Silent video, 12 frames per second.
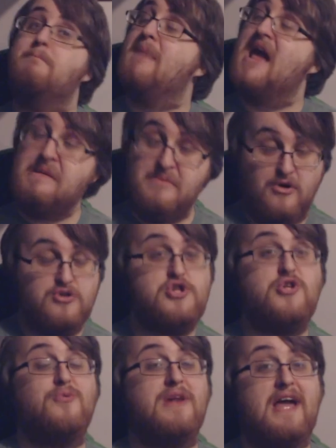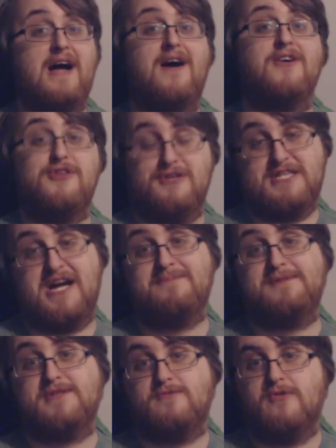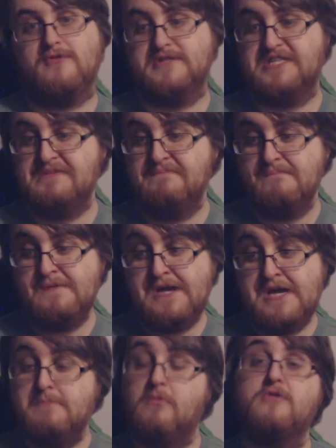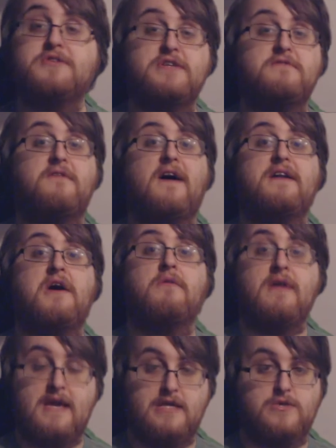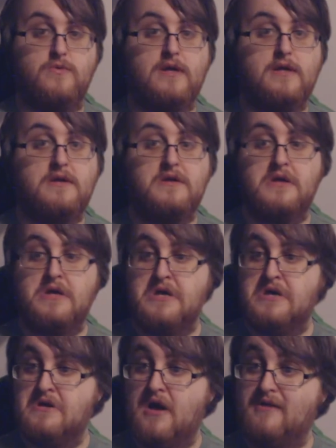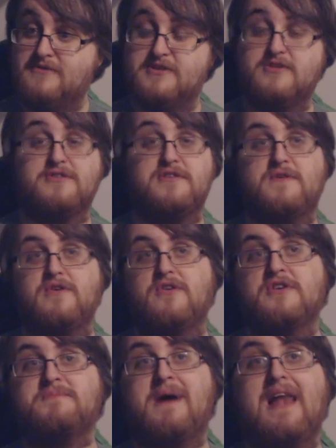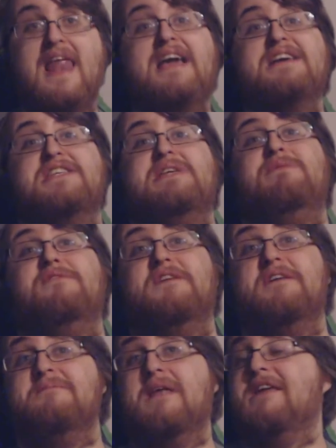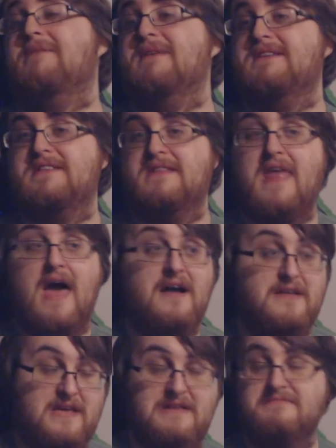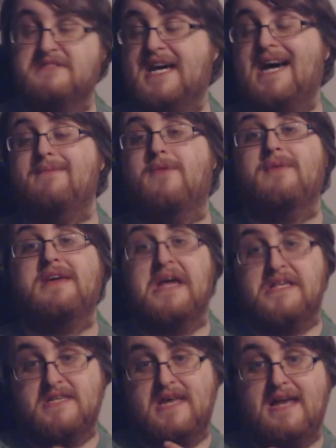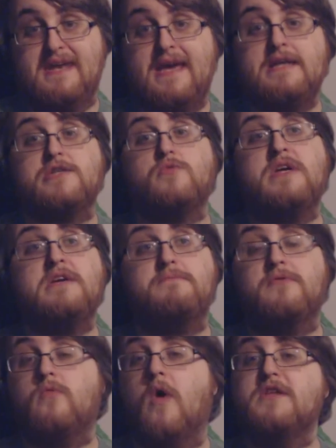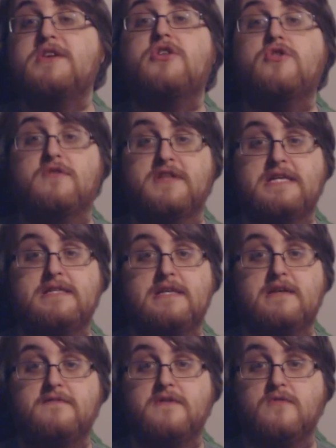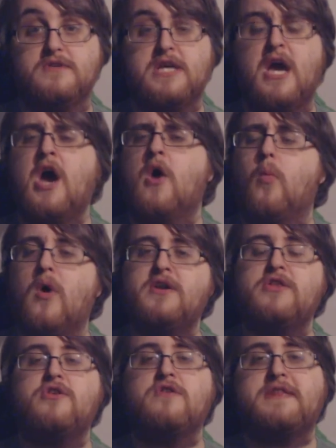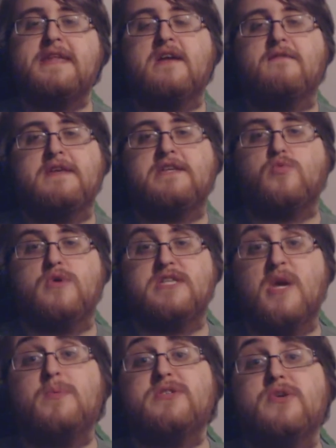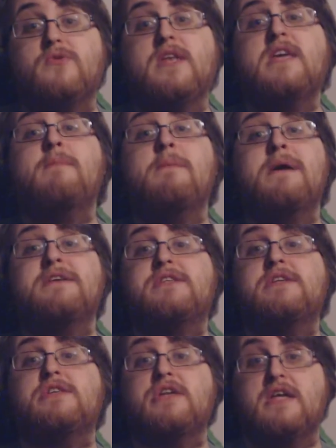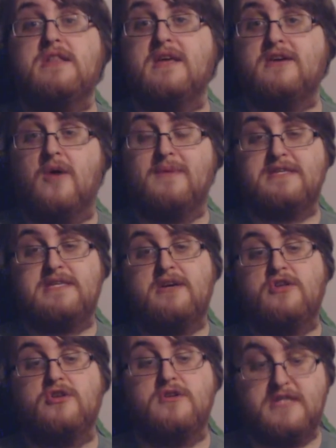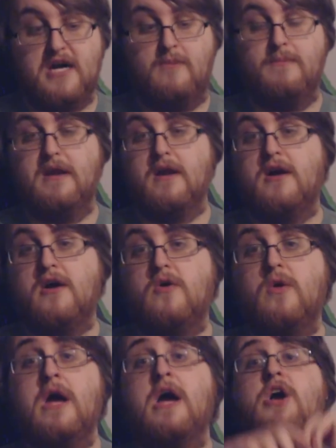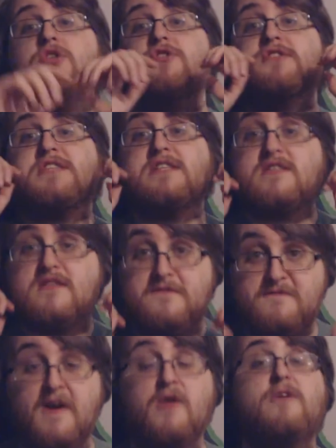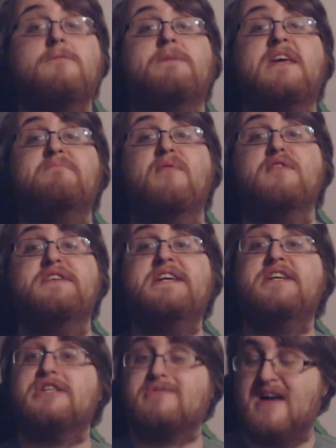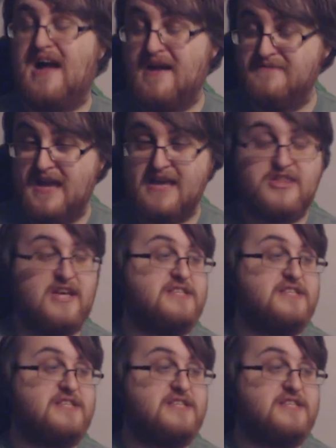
Maybe unduly harsh at times towards him. But we'll soon find out next week. I'll discuss, of course, my legacy with him a little bit that in time when we get to that next week. But what did you think, dear viewers? What did you think of this week's episode? Leave a message in the comment section down below, just as the following people did. Well, I haven't had a